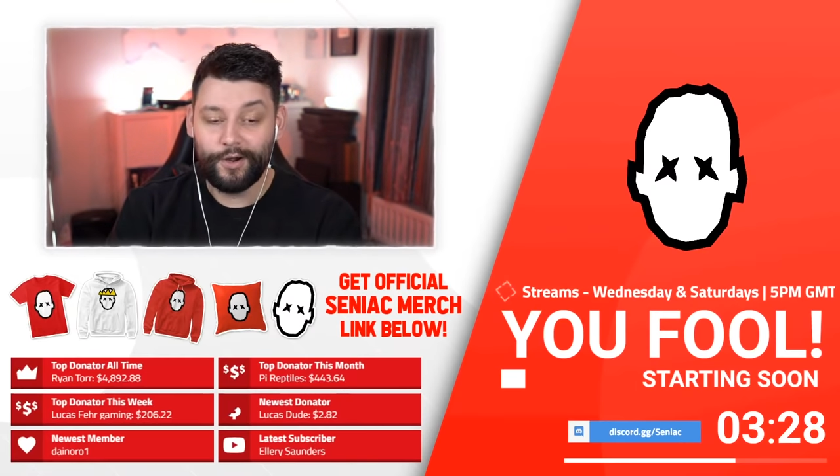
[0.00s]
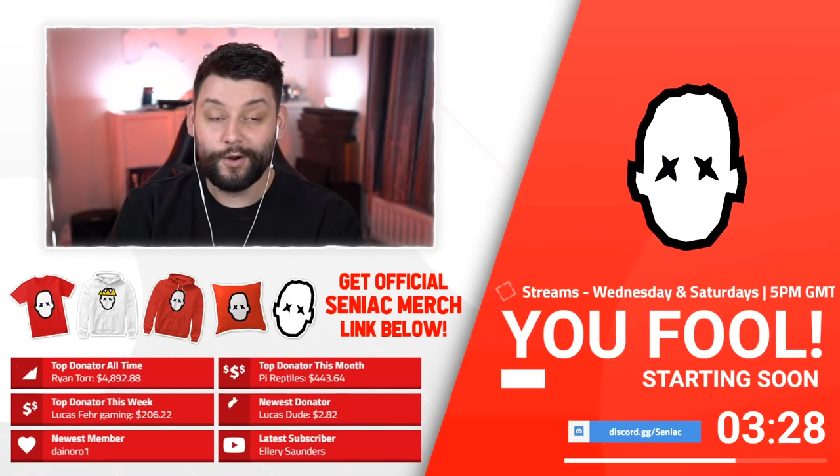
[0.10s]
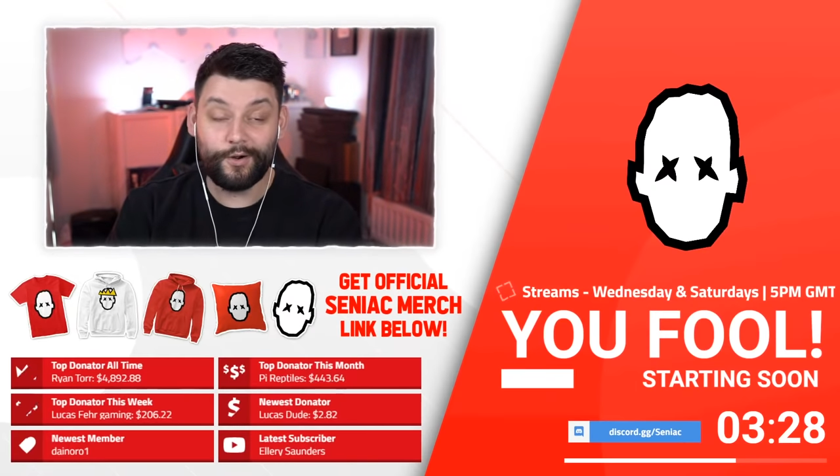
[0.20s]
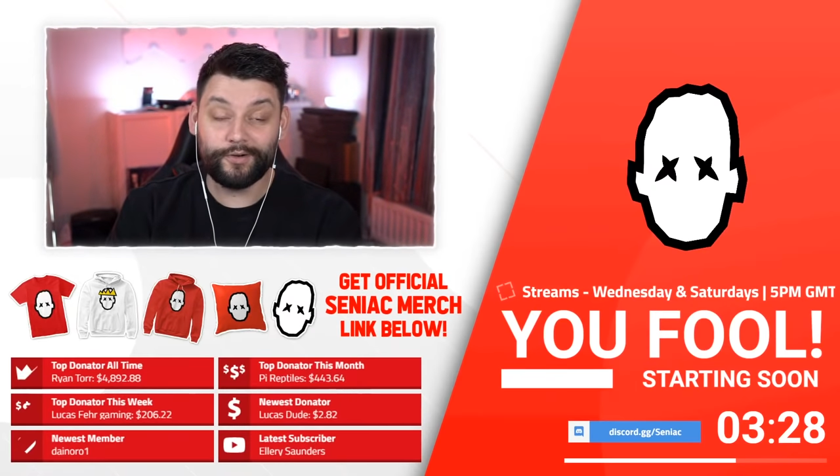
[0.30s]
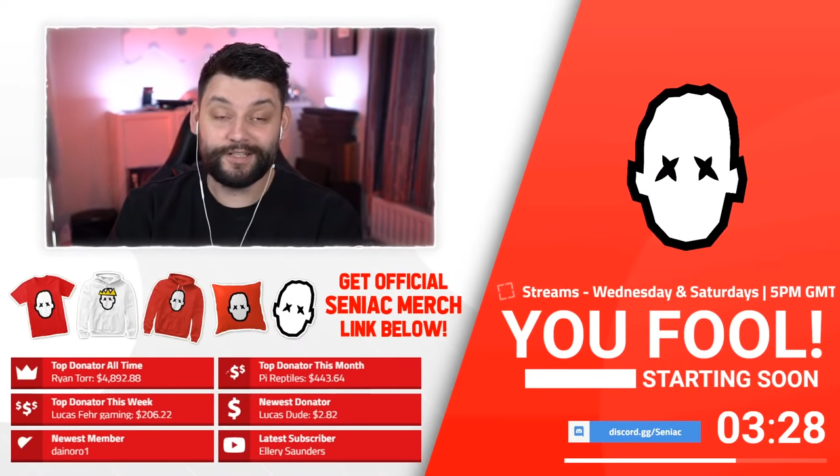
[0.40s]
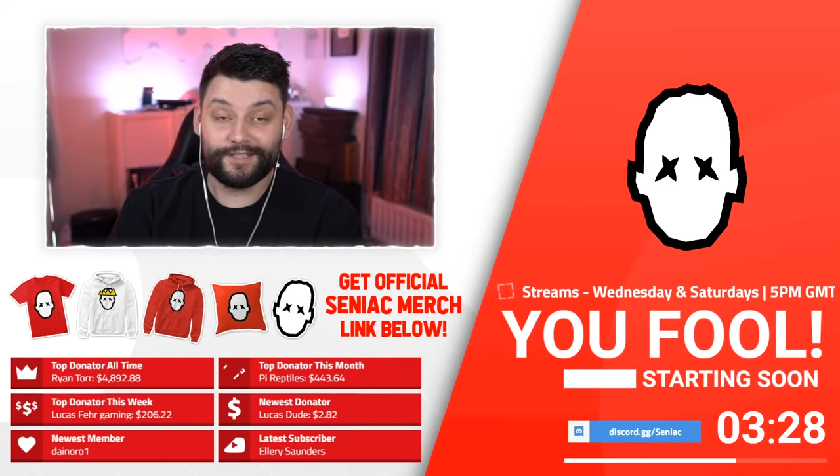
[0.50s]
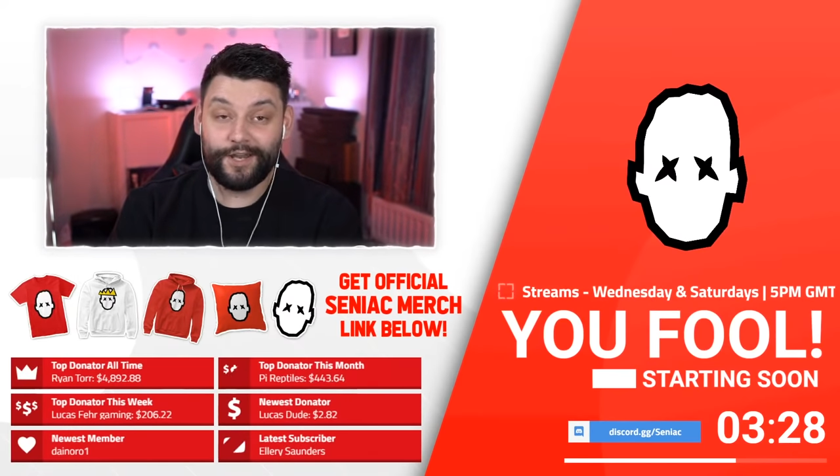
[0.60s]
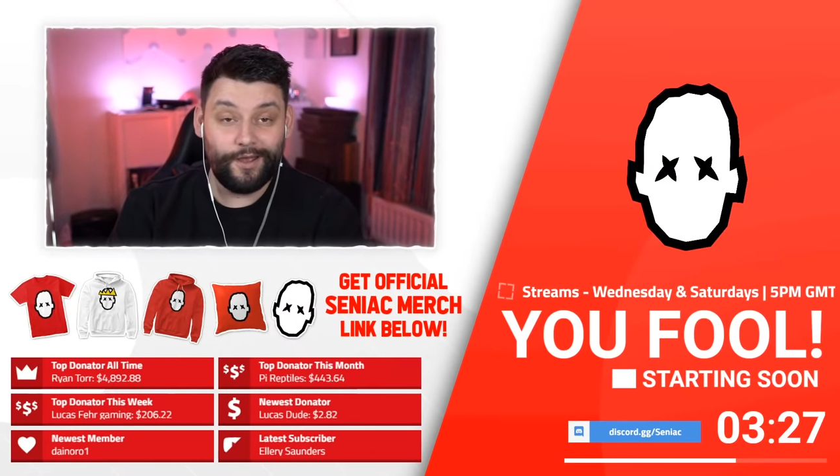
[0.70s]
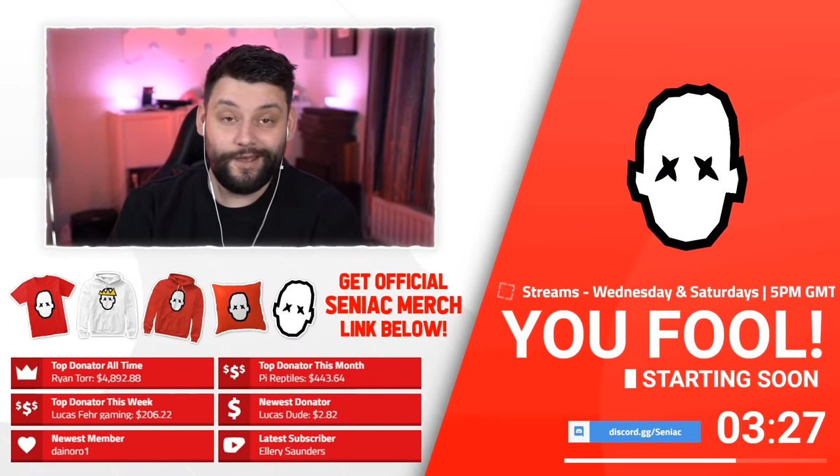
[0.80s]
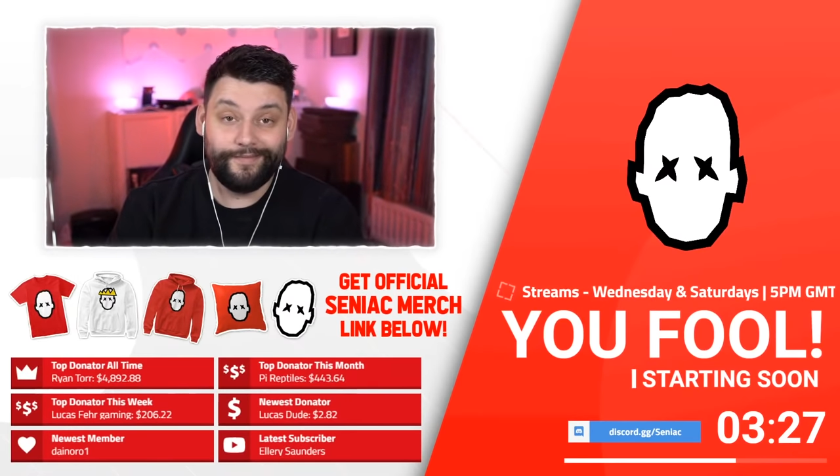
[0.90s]
or just
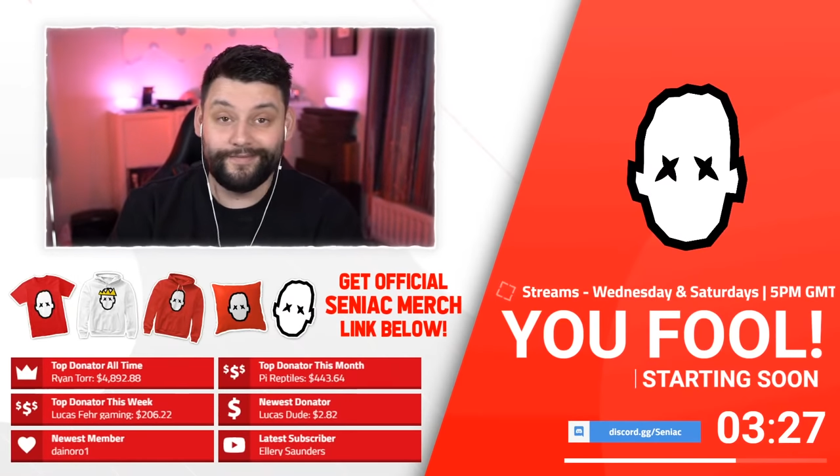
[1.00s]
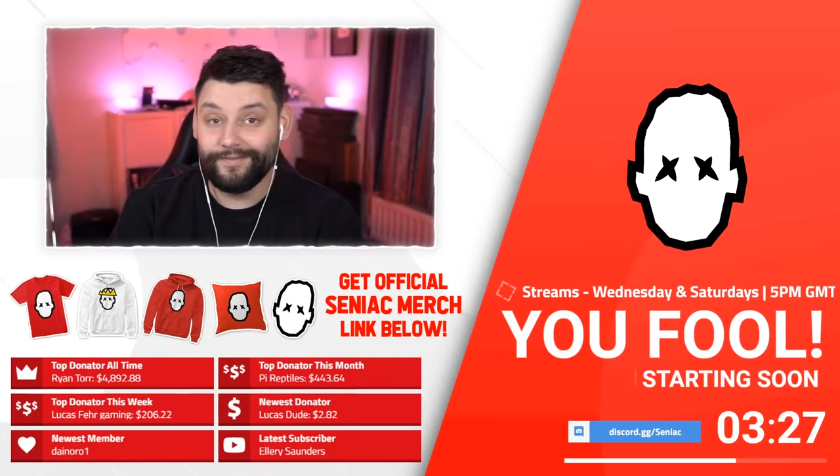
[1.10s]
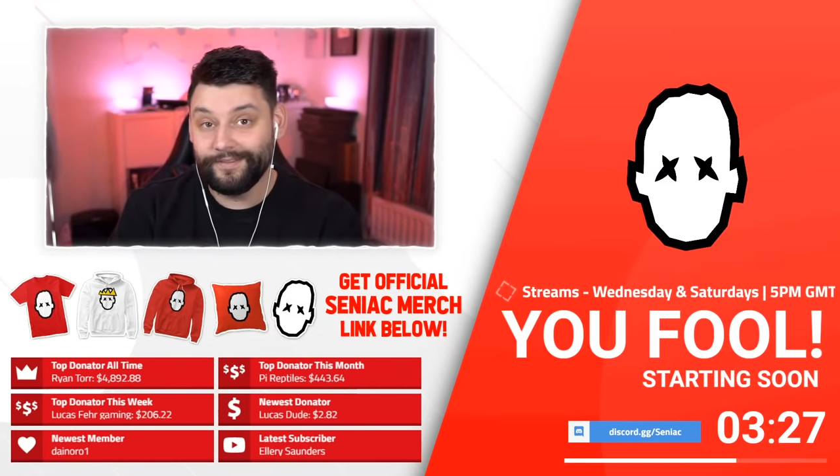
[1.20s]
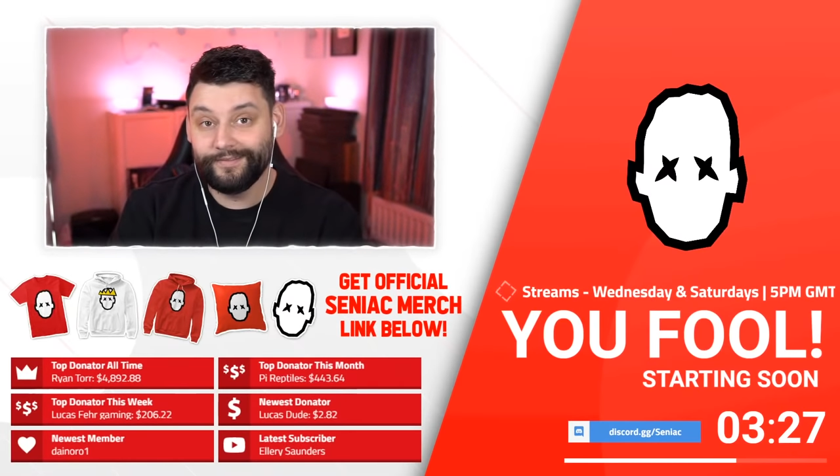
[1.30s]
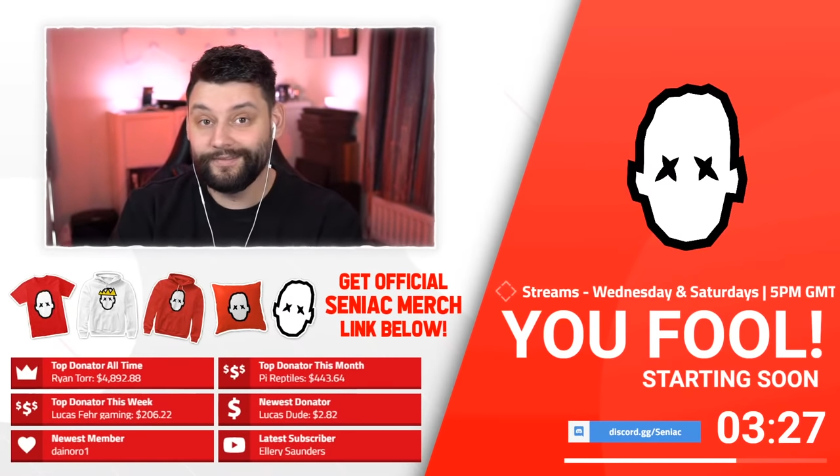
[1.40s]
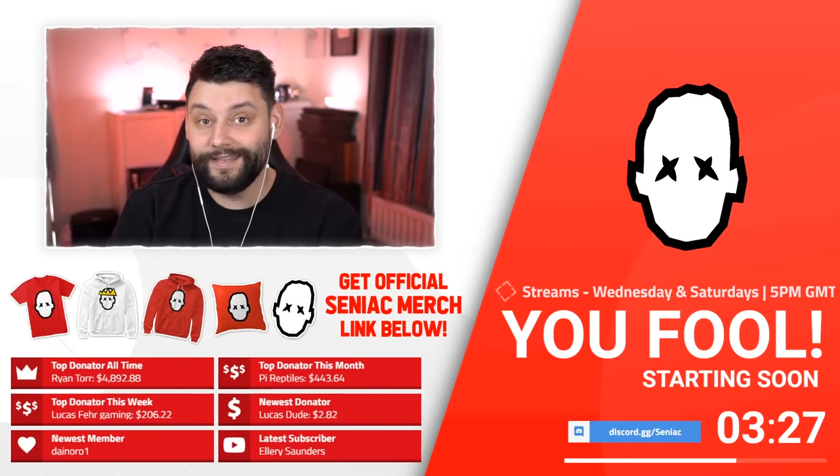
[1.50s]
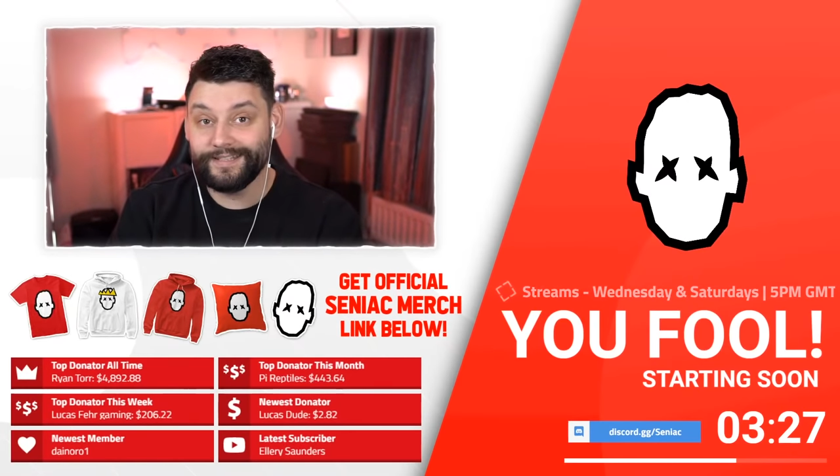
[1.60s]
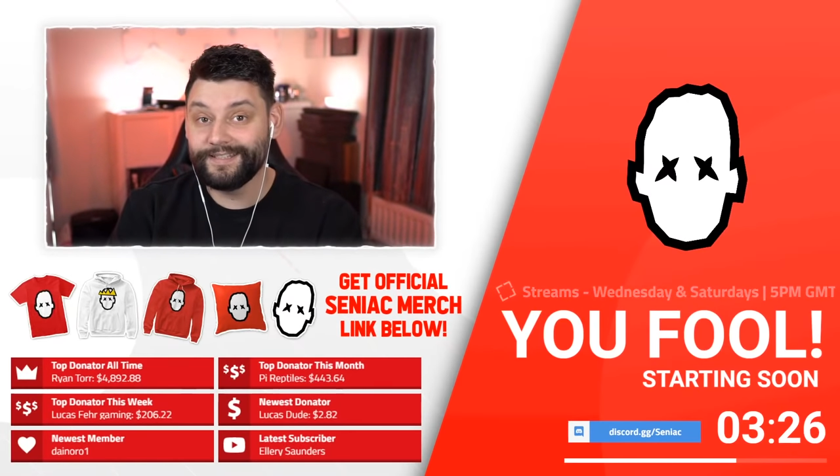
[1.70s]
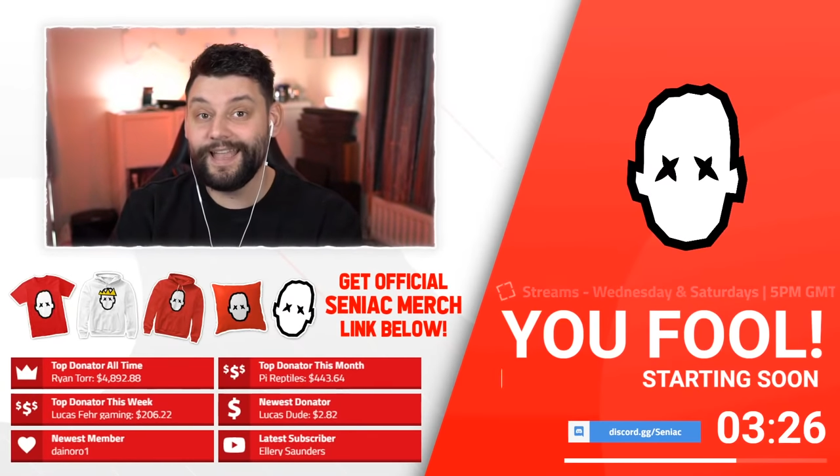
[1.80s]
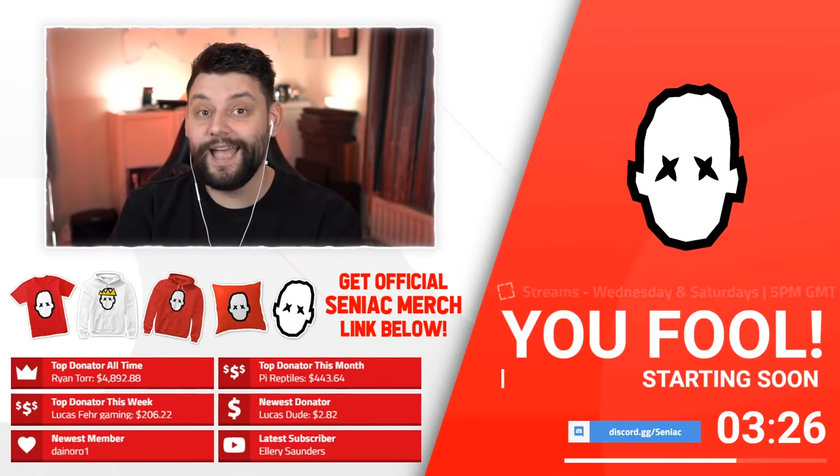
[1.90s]
turn
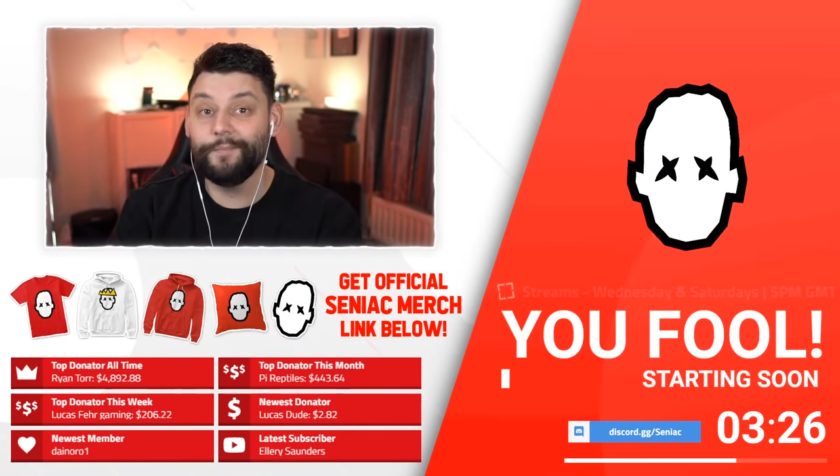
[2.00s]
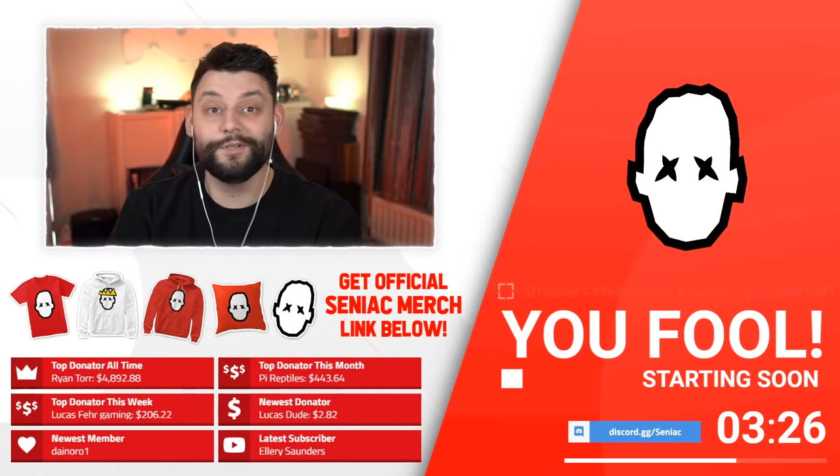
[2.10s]
this damn